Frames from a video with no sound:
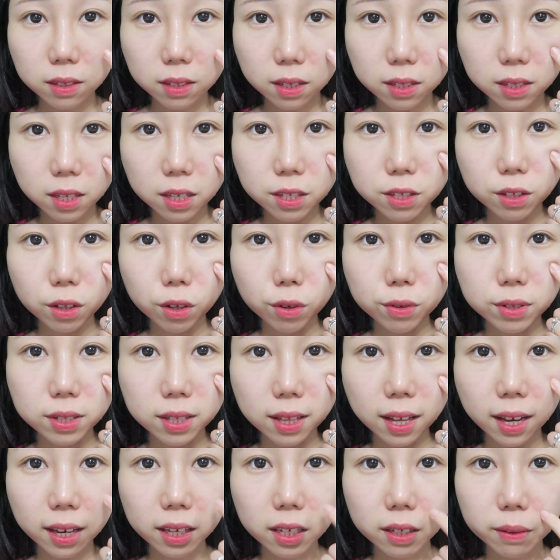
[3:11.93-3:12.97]
This looks
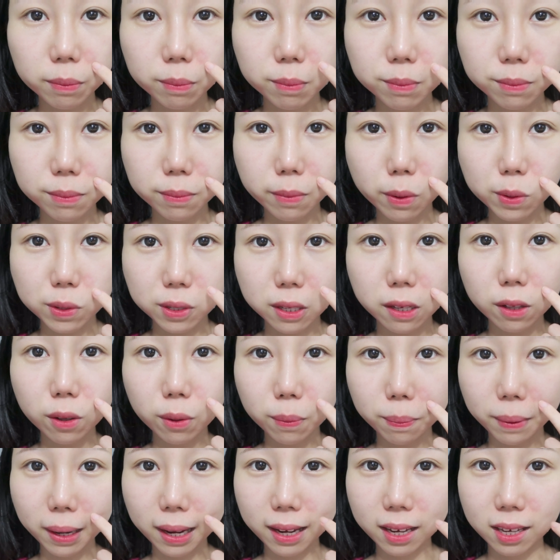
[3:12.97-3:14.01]
like
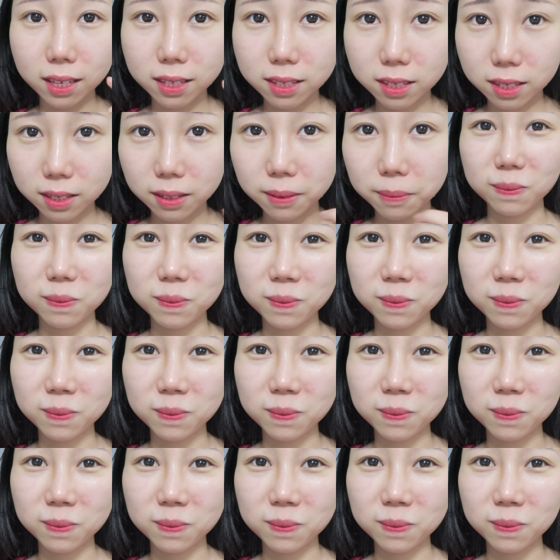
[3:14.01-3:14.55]
mosquito bites.